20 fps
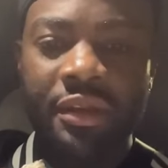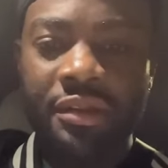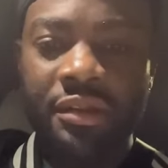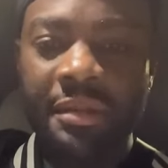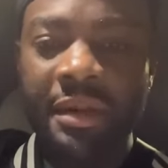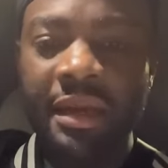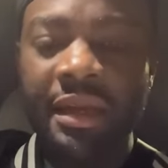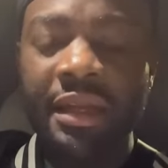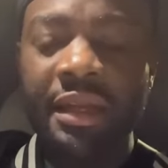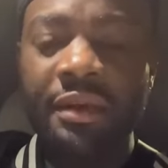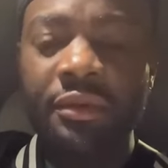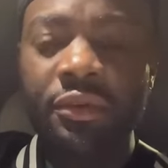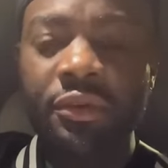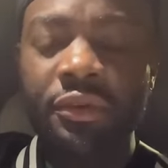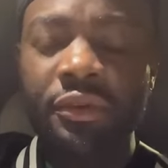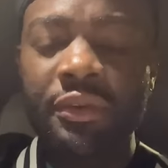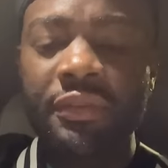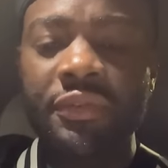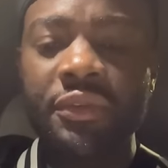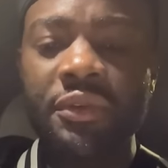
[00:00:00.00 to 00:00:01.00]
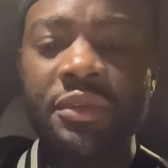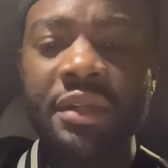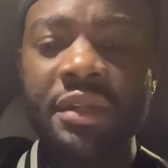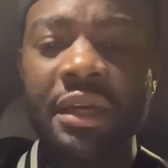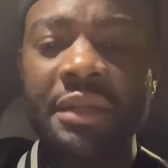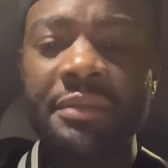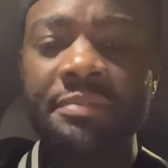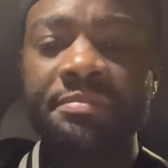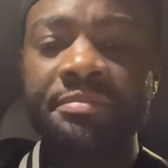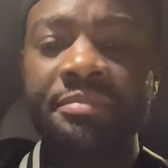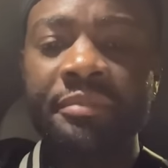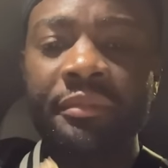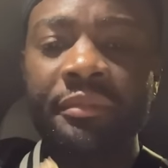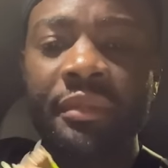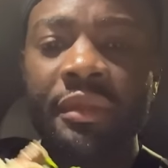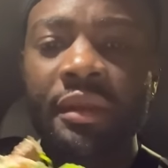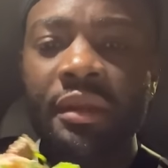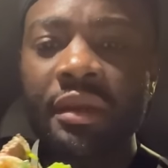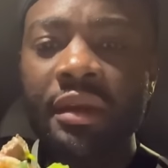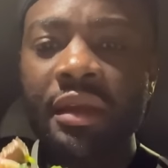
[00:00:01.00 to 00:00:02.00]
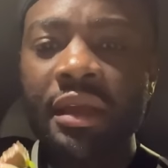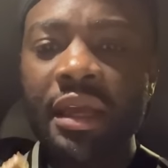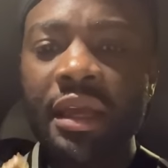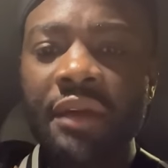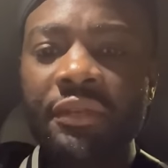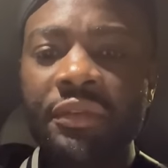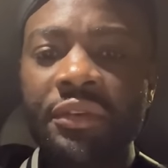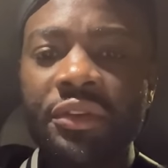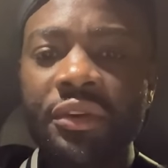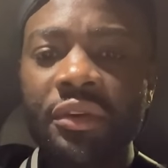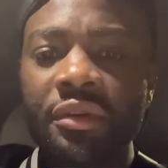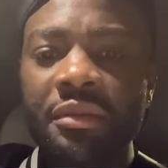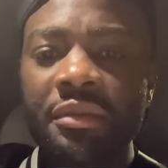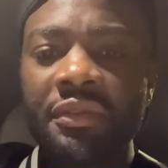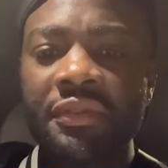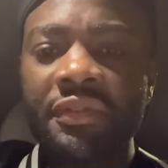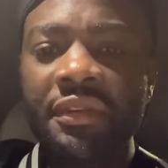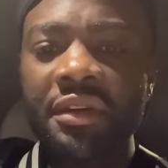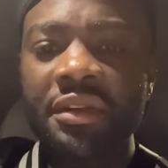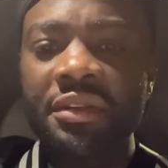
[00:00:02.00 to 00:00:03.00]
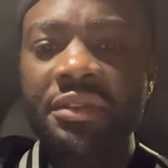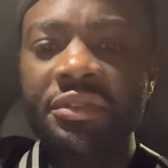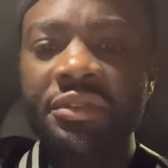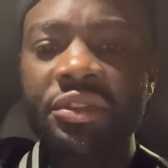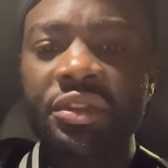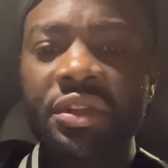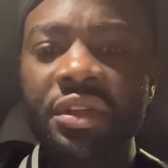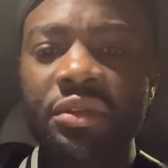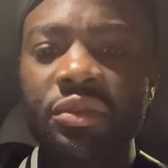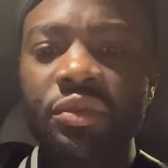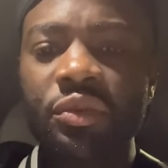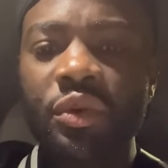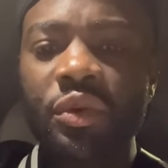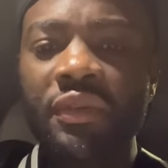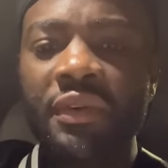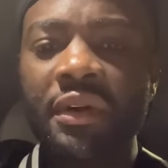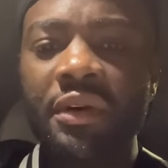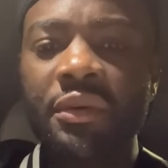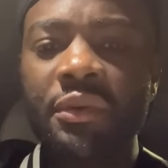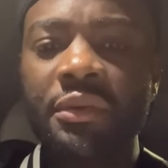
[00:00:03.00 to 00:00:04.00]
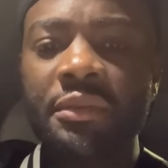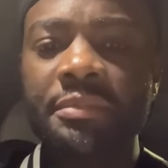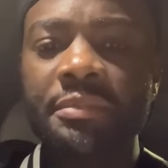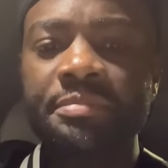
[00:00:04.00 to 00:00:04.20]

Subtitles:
I give them good reviews on everything on my feel. Steak to overcook.